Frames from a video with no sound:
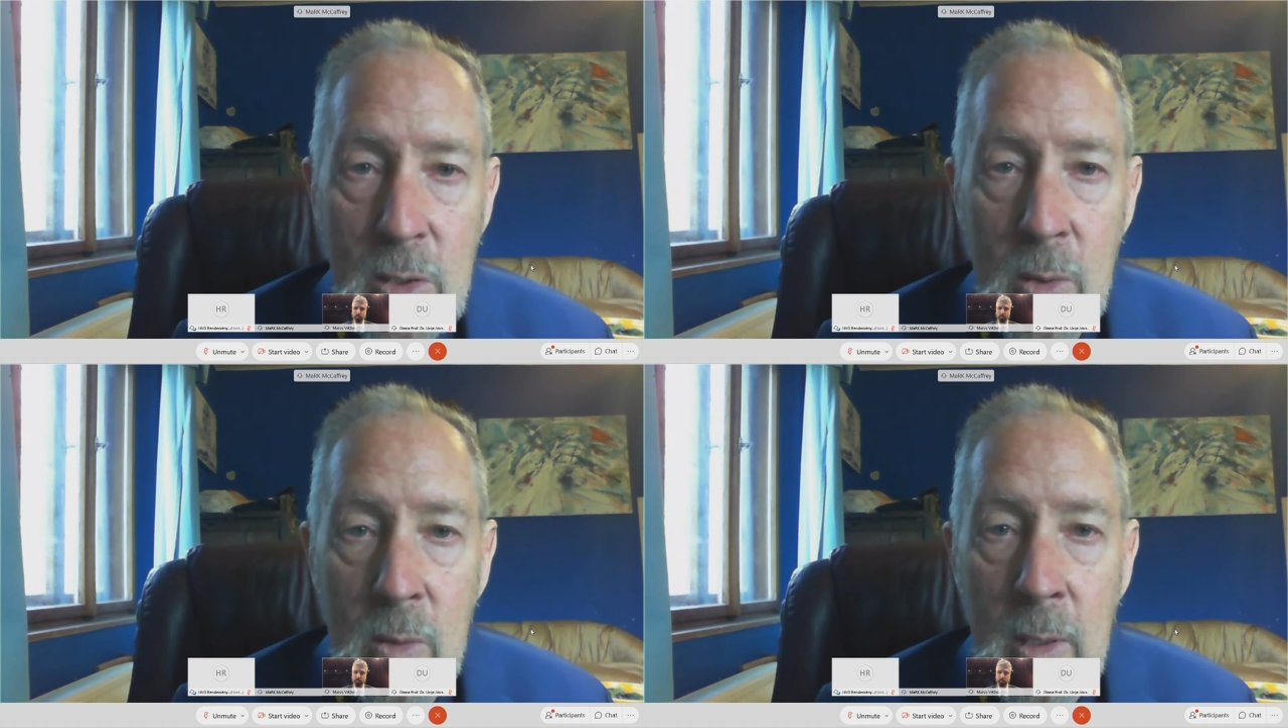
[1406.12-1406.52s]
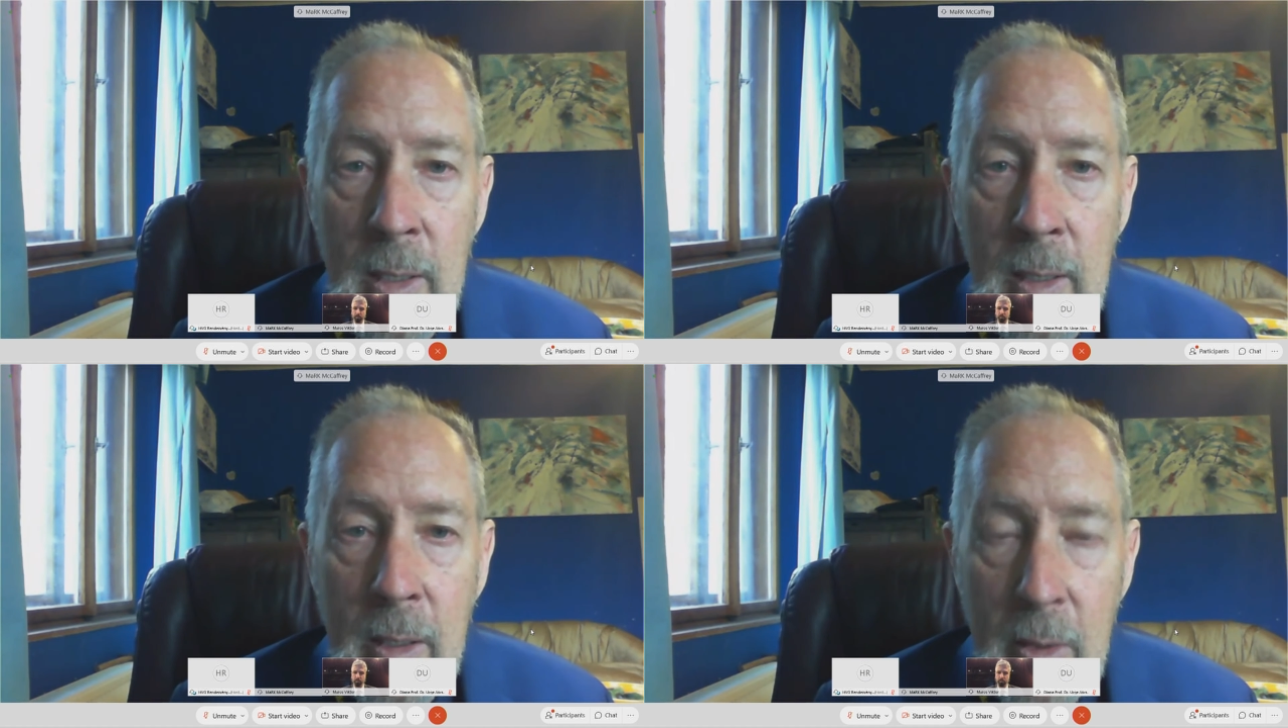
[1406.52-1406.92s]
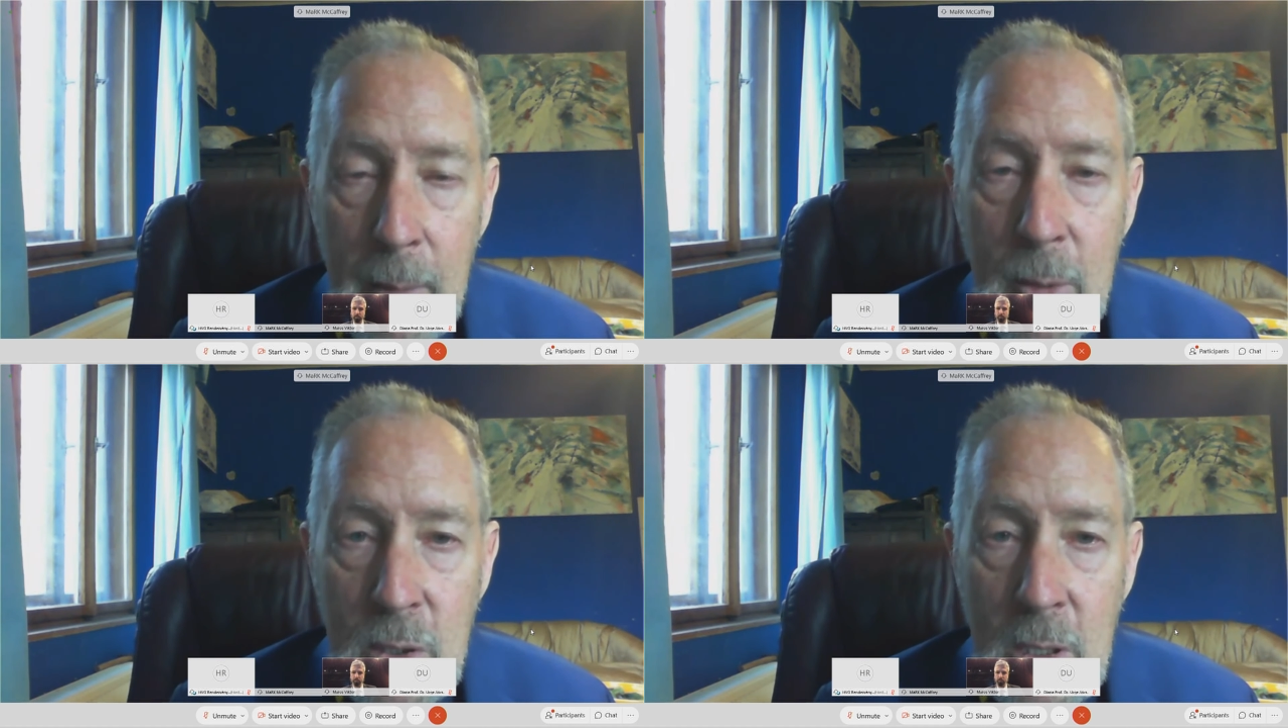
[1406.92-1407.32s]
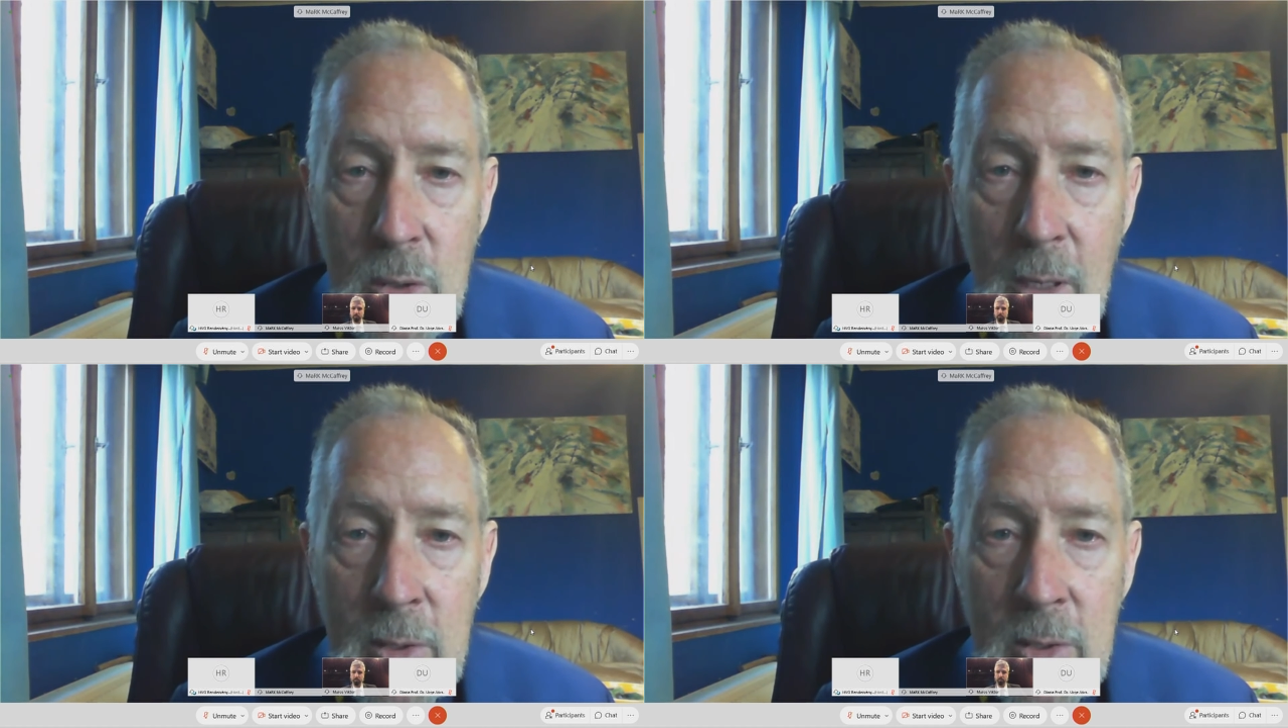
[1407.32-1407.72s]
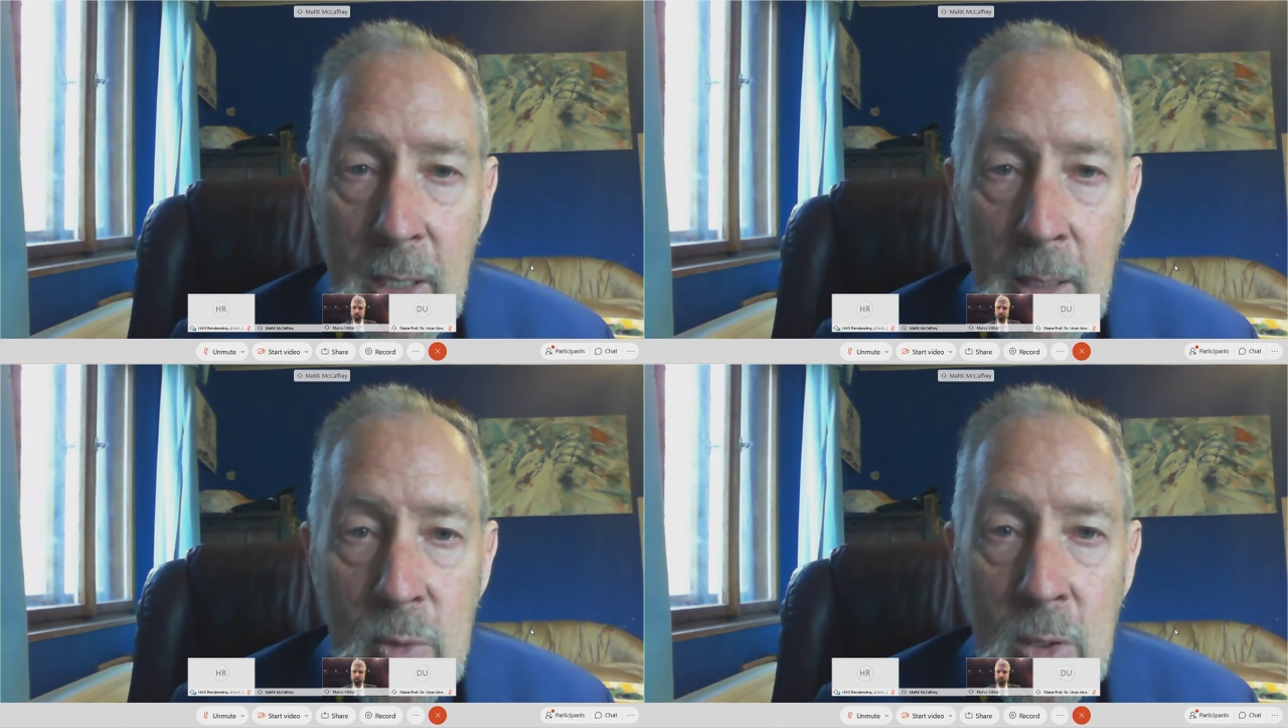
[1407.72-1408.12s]
to climate change
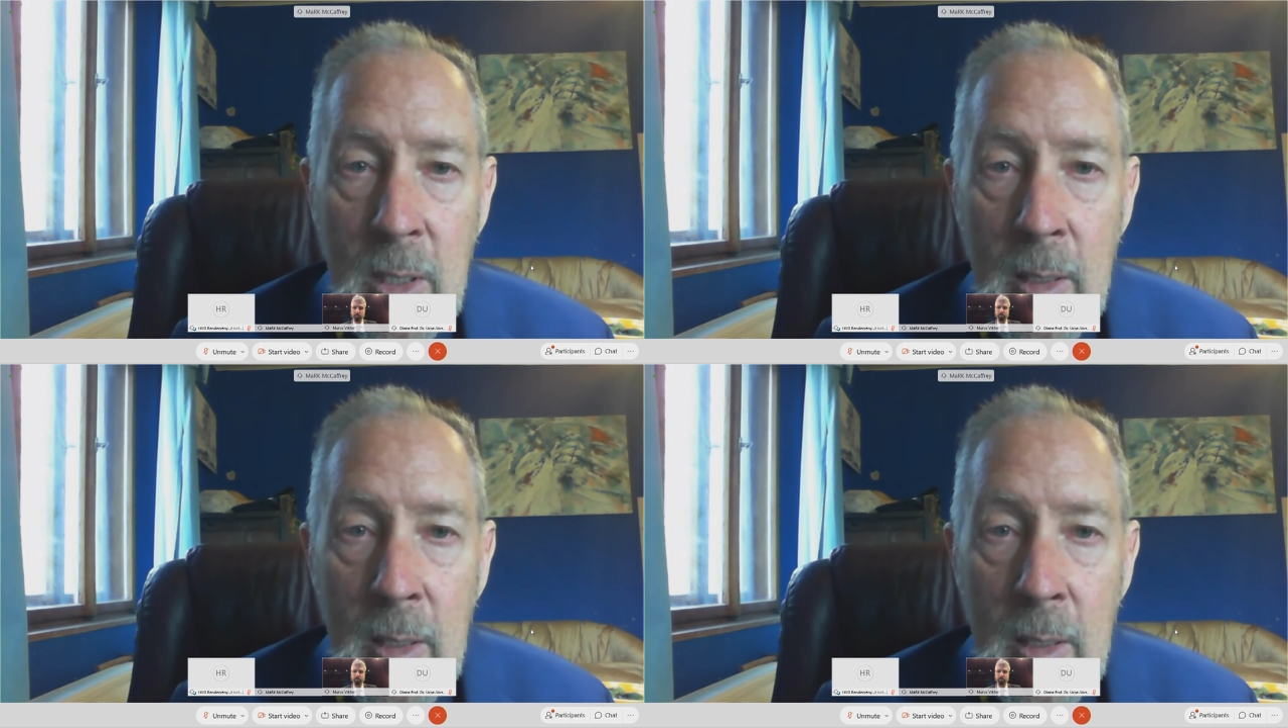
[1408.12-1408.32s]
oftentimes.